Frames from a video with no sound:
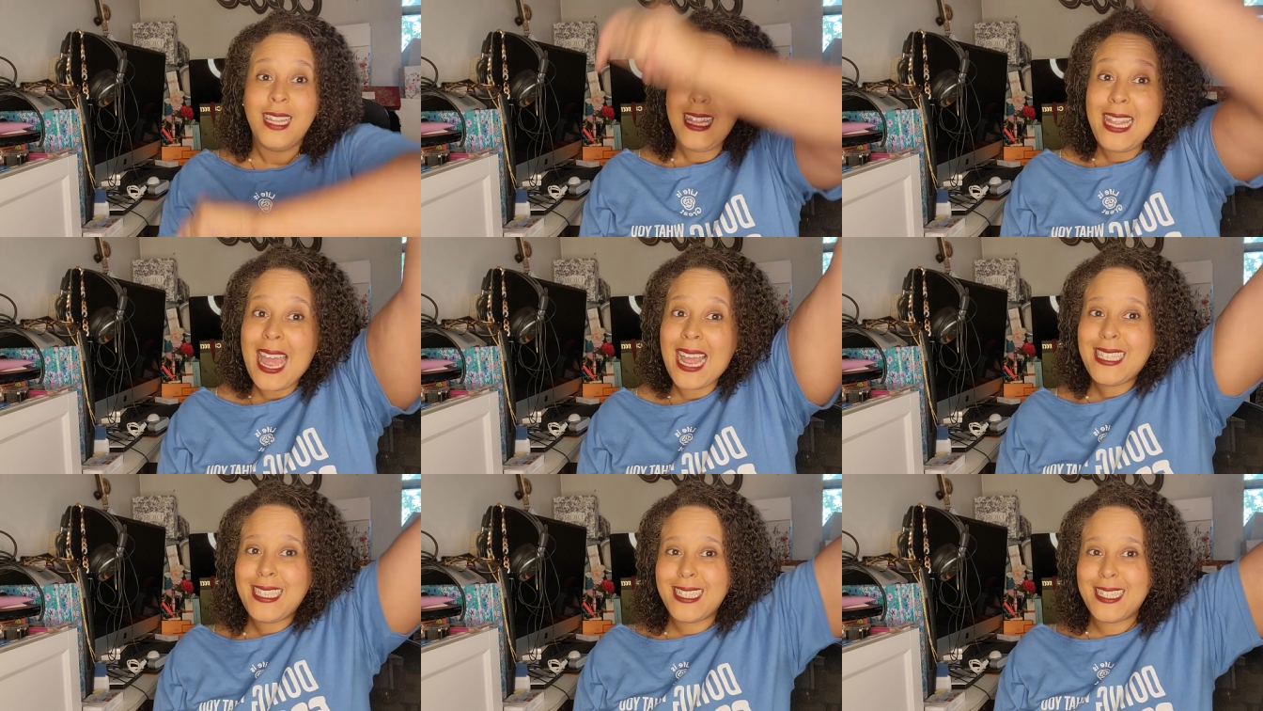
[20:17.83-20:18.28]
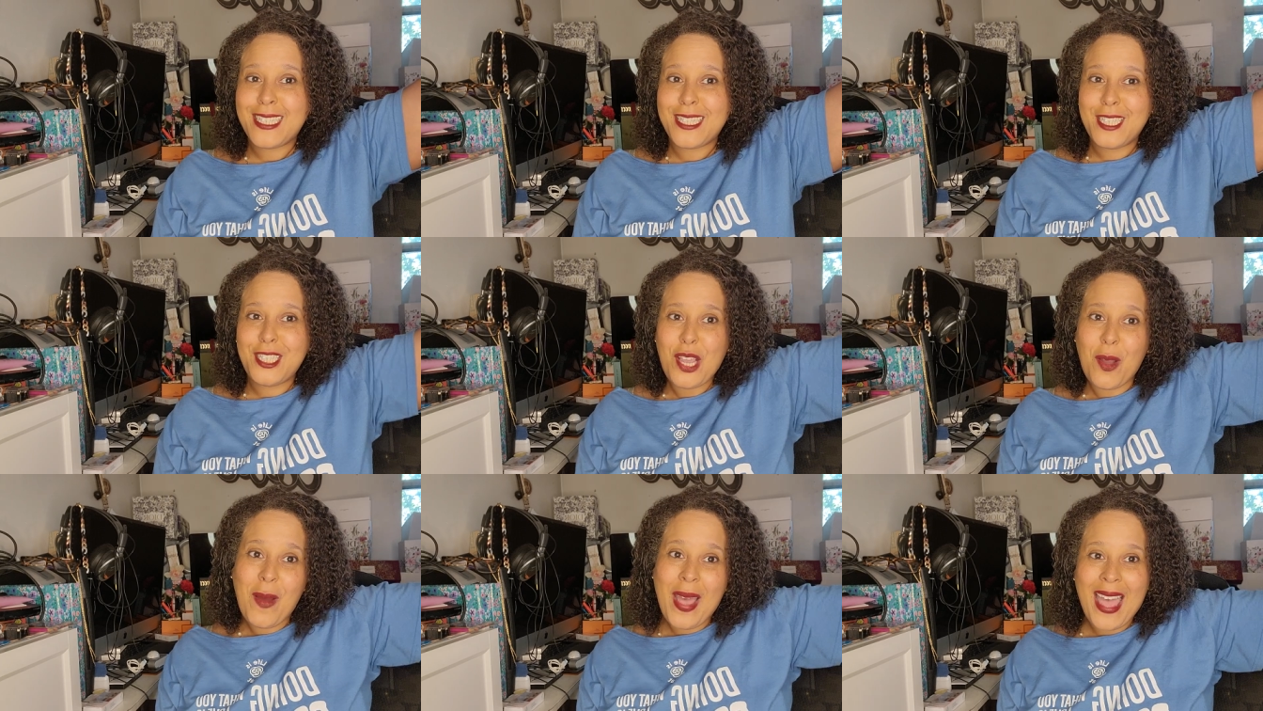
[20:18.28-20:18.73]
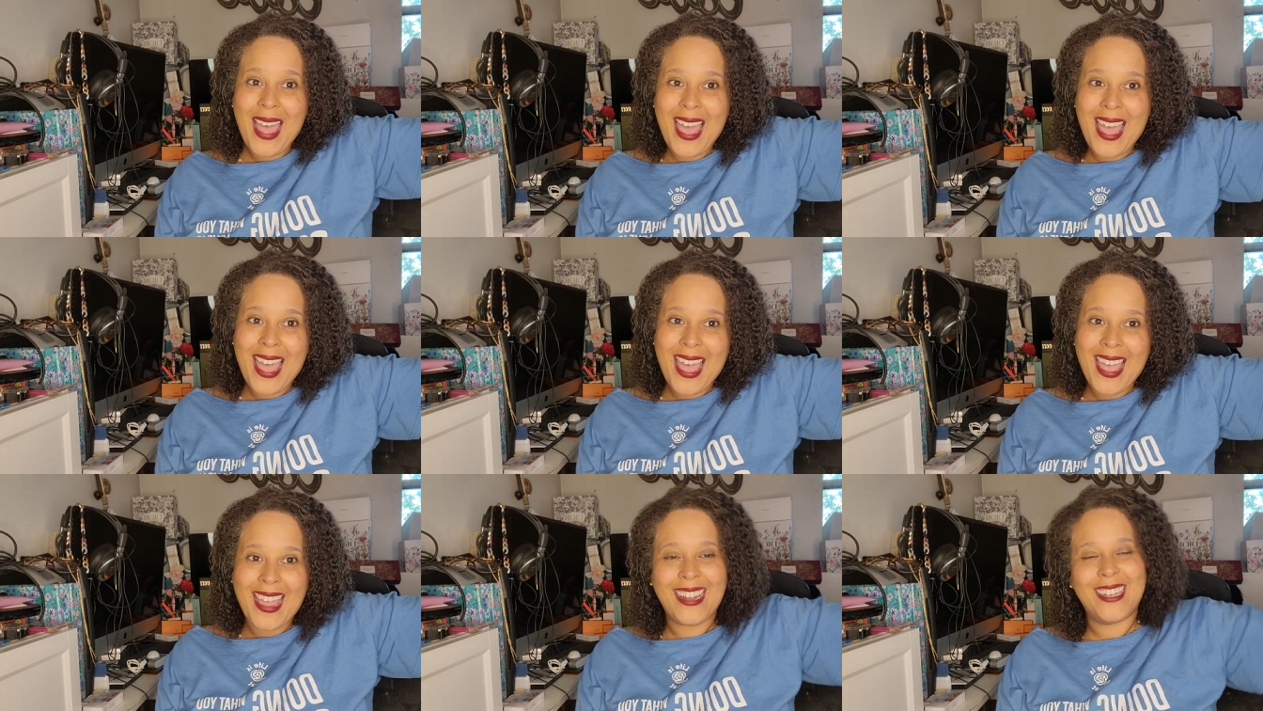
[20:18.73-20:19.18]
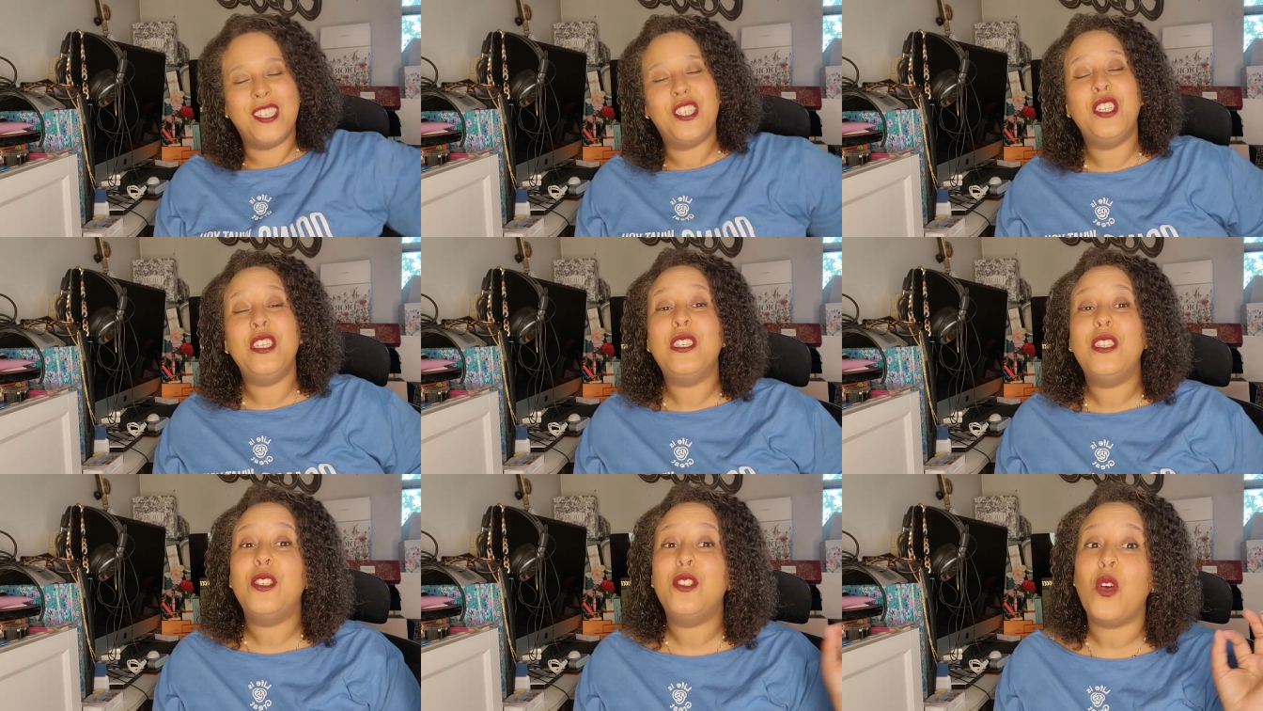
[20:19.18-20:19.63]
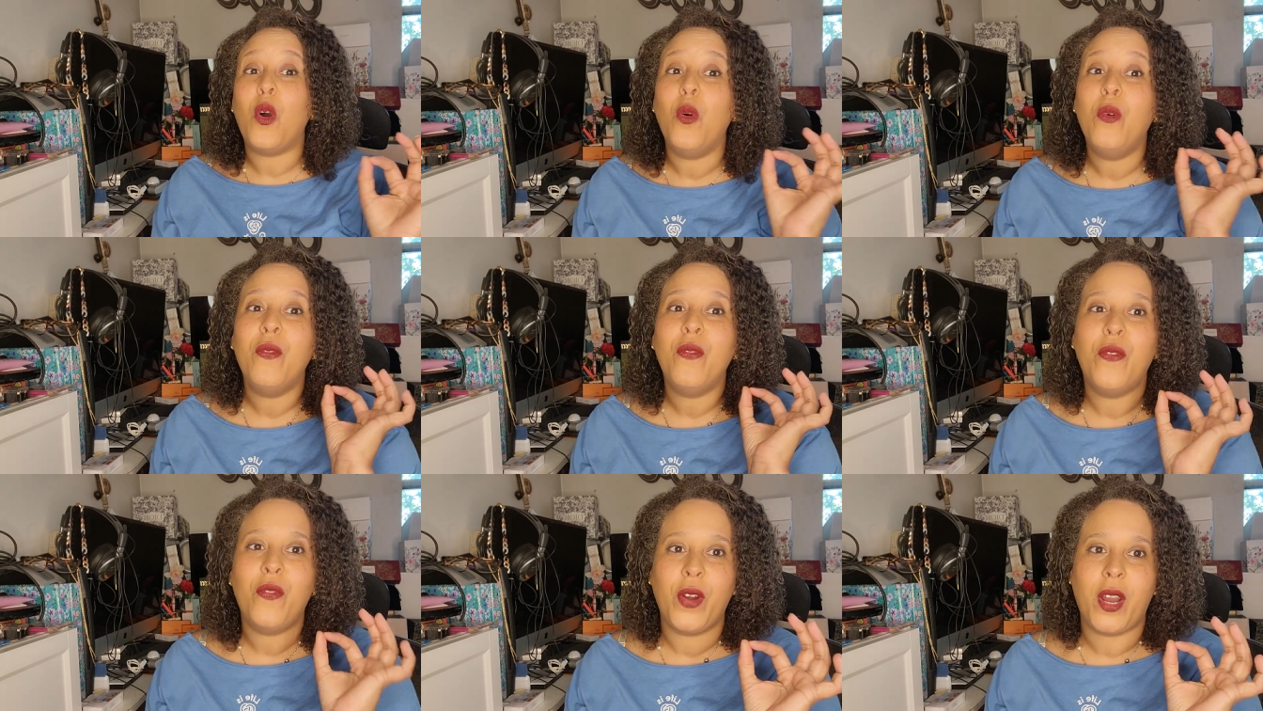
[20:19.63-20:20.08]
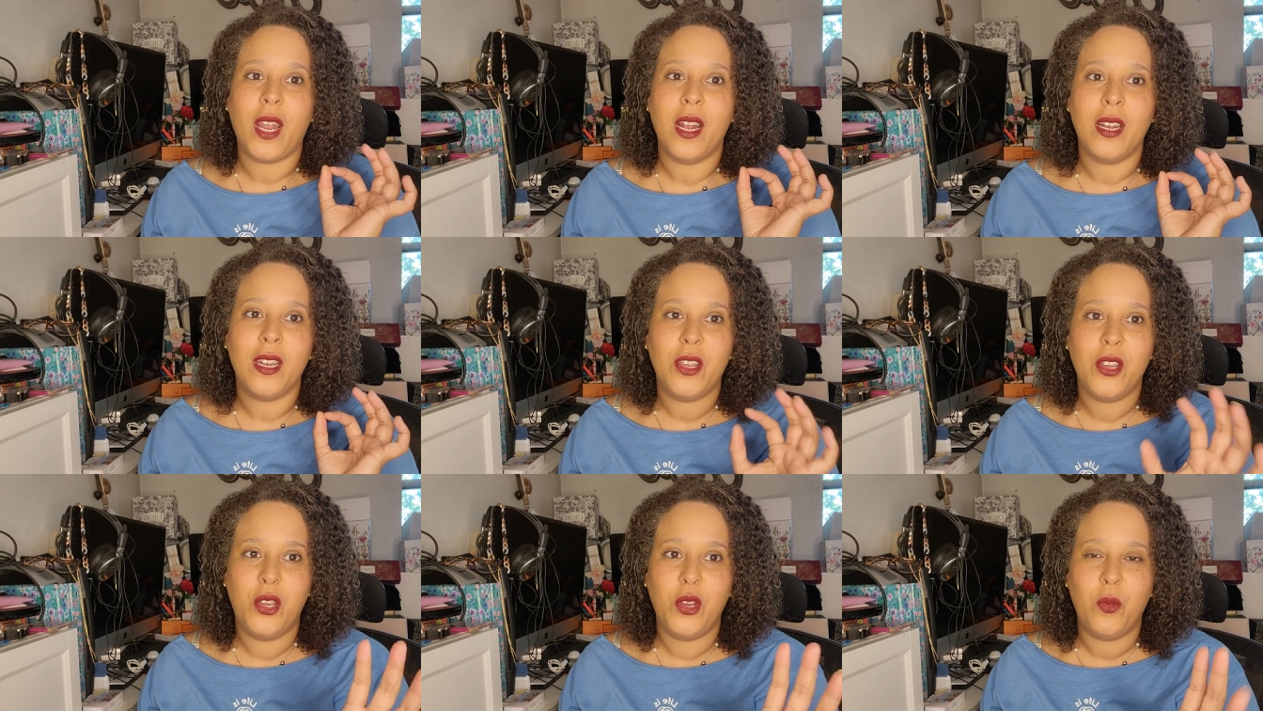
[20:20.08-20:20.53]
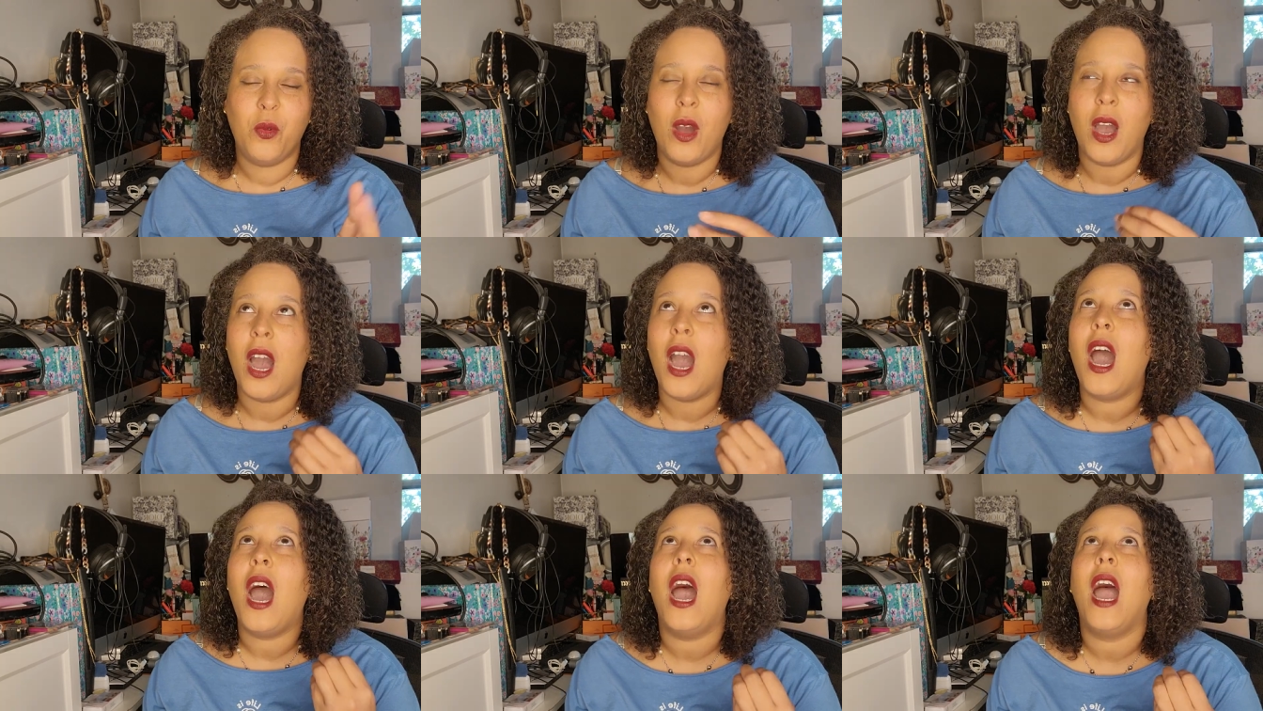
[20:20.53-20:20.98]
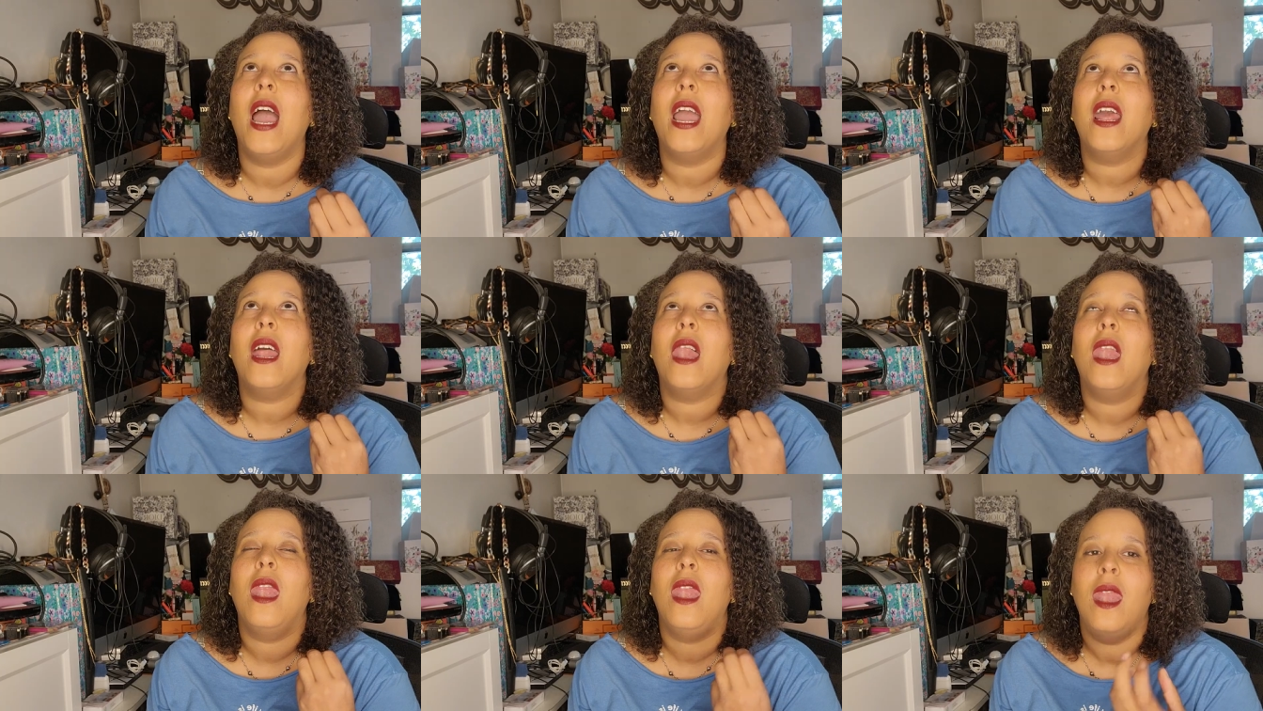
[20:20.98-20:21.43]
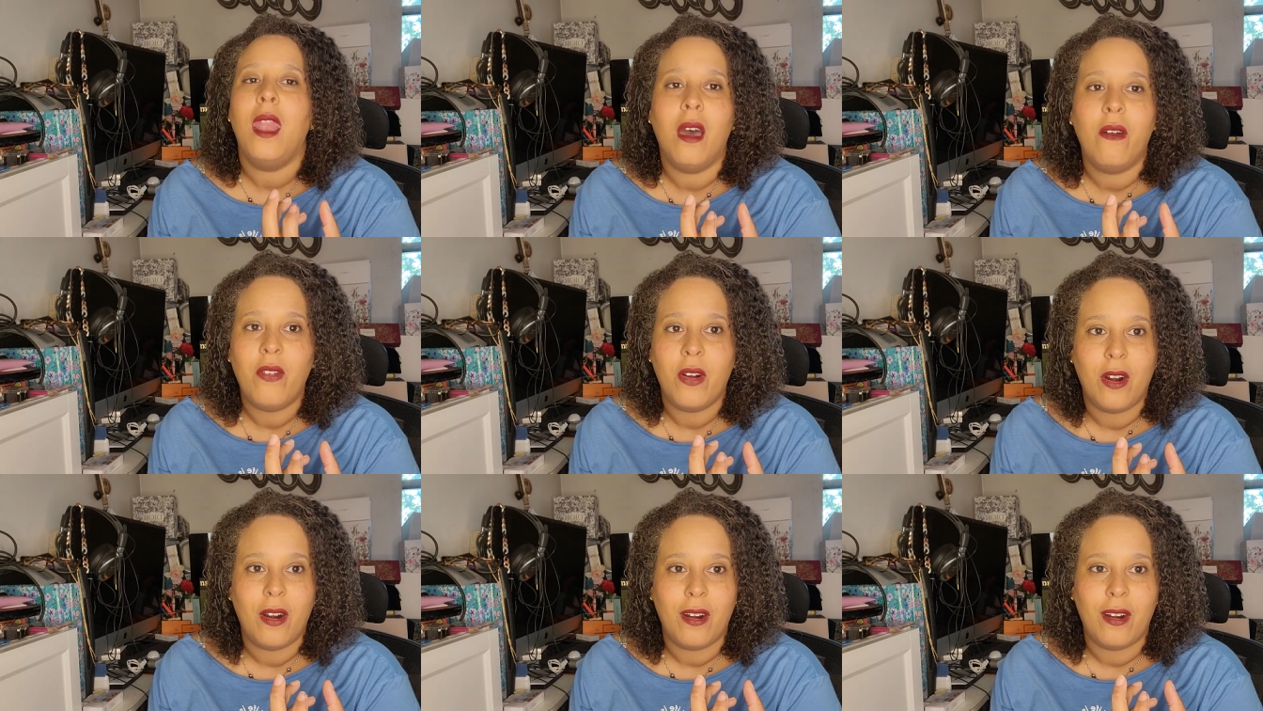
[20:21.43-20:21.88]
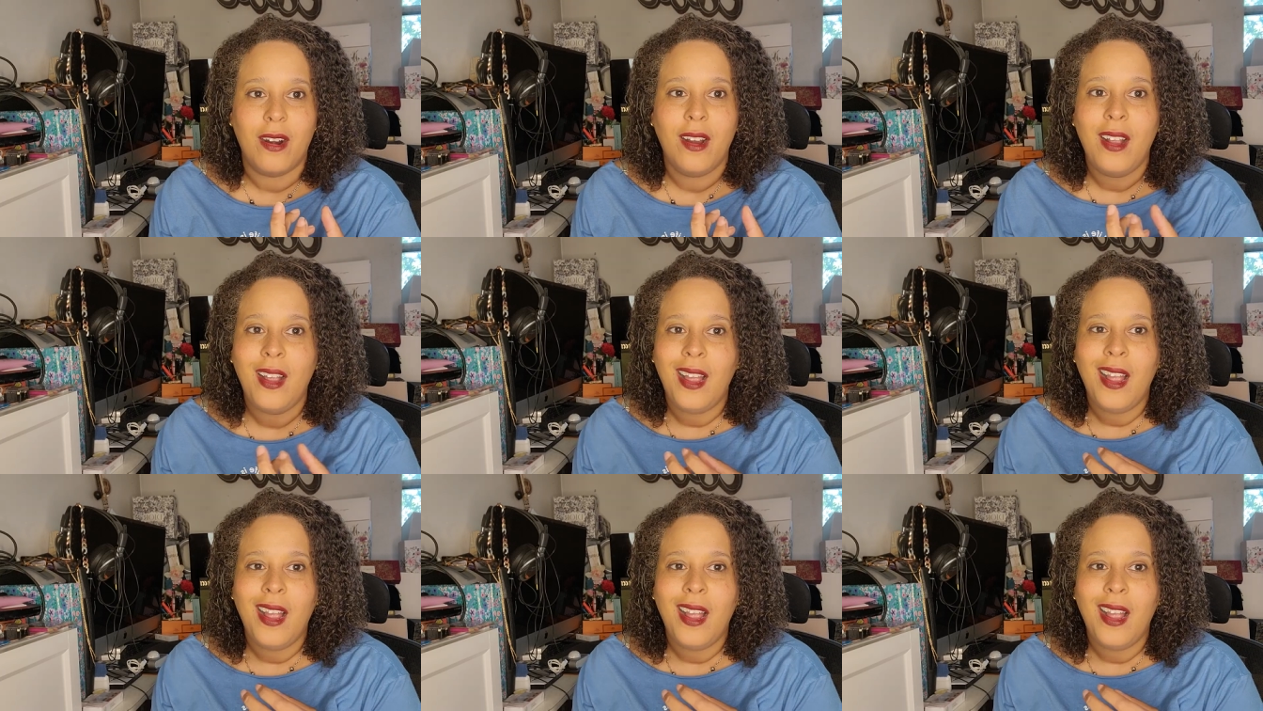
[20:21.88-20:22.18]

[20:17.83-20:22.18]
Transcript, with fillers: Let's do it. She's so freaking cute. I love her.